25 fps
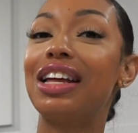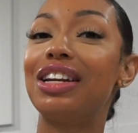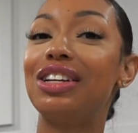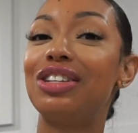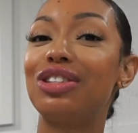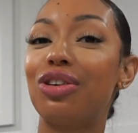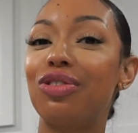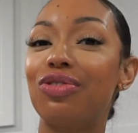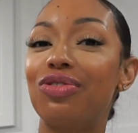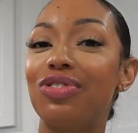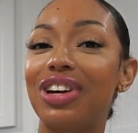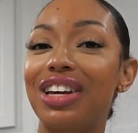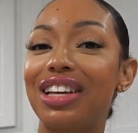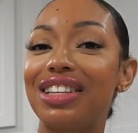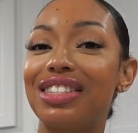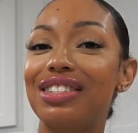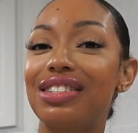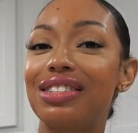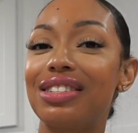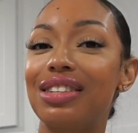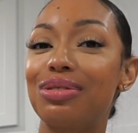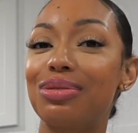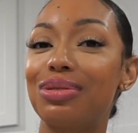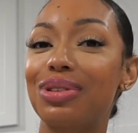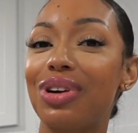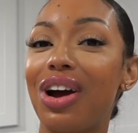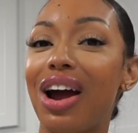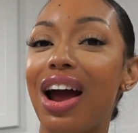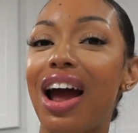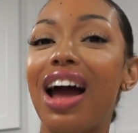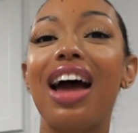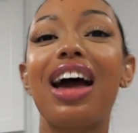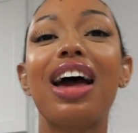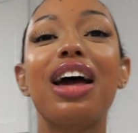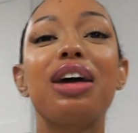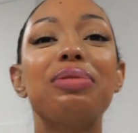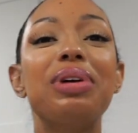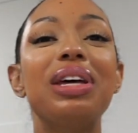don't forget to
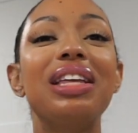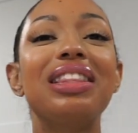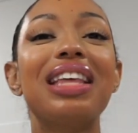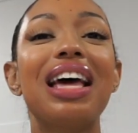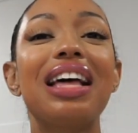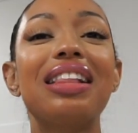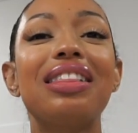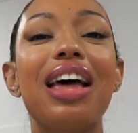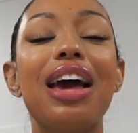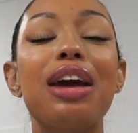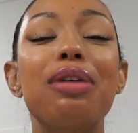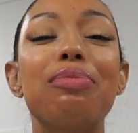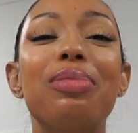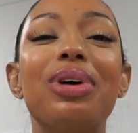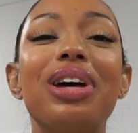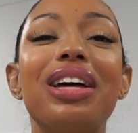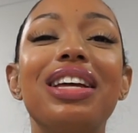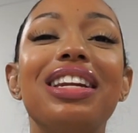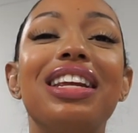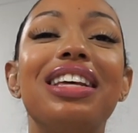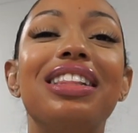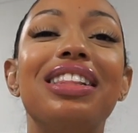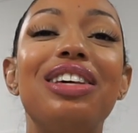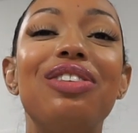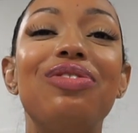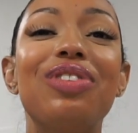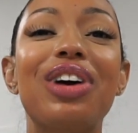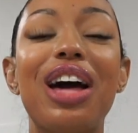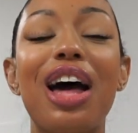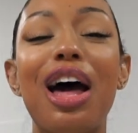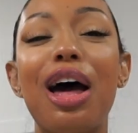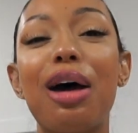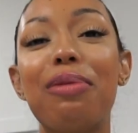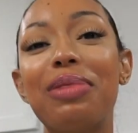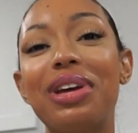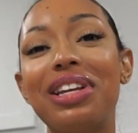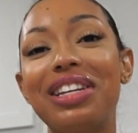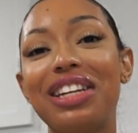subscribe, hit that like button, and leave a
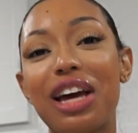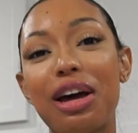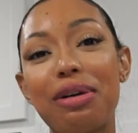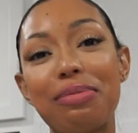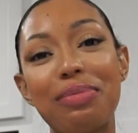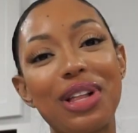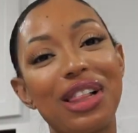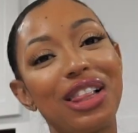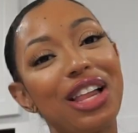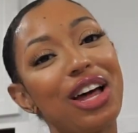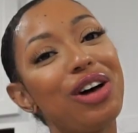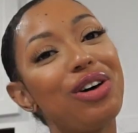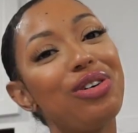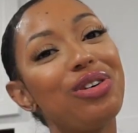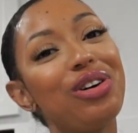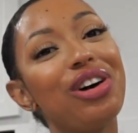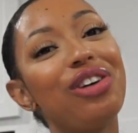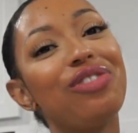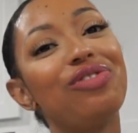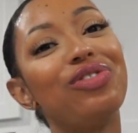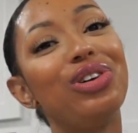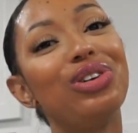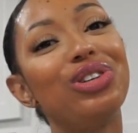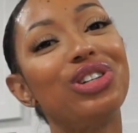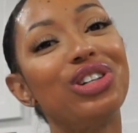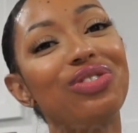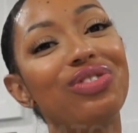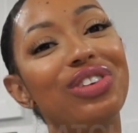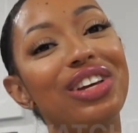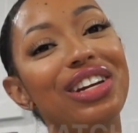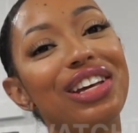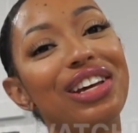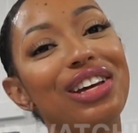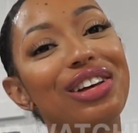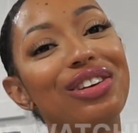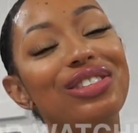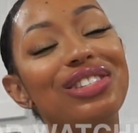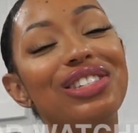comment down below of future
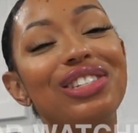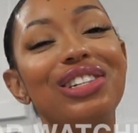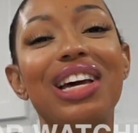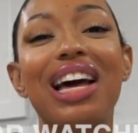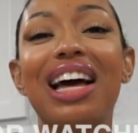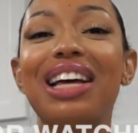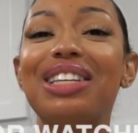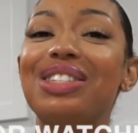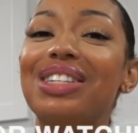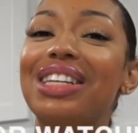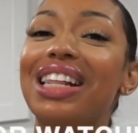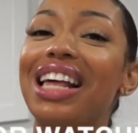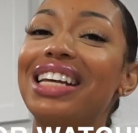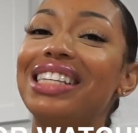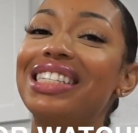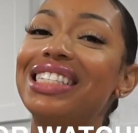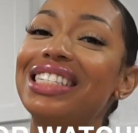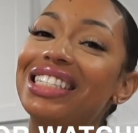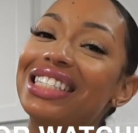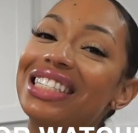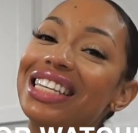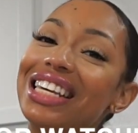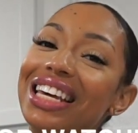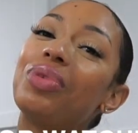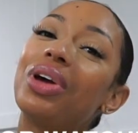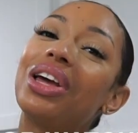videos you guys would like to see.